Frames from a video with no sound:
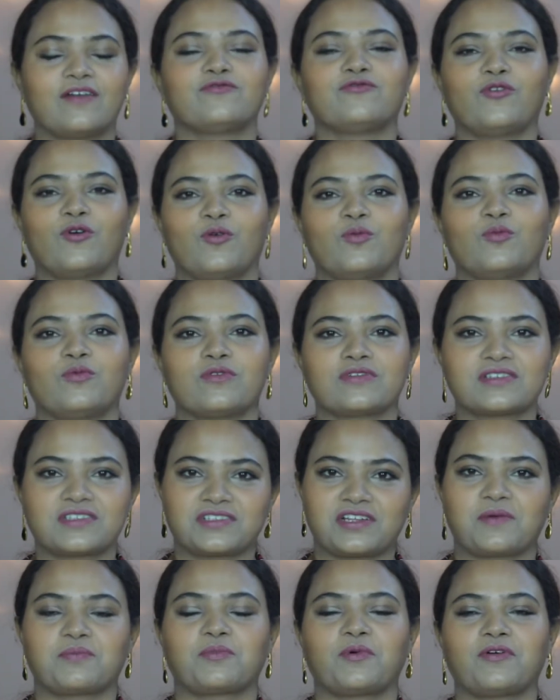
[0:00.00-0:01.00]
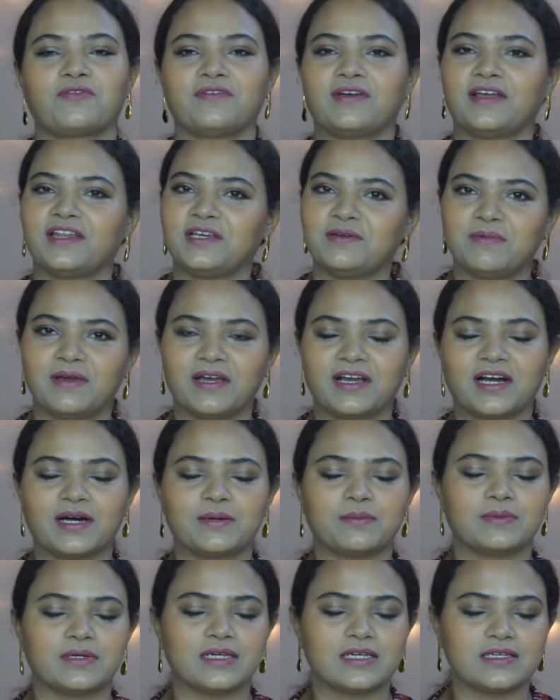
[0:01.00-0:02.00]
foremost step of any
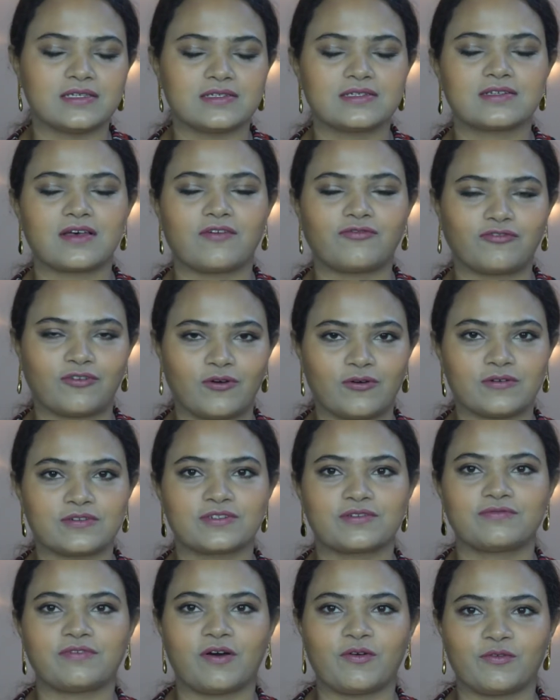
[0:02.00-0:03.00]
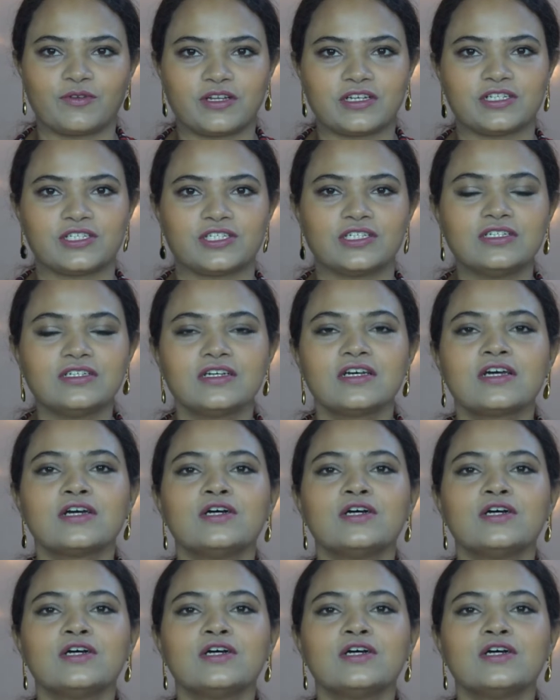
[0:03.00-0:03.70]
makeup is of course foundation.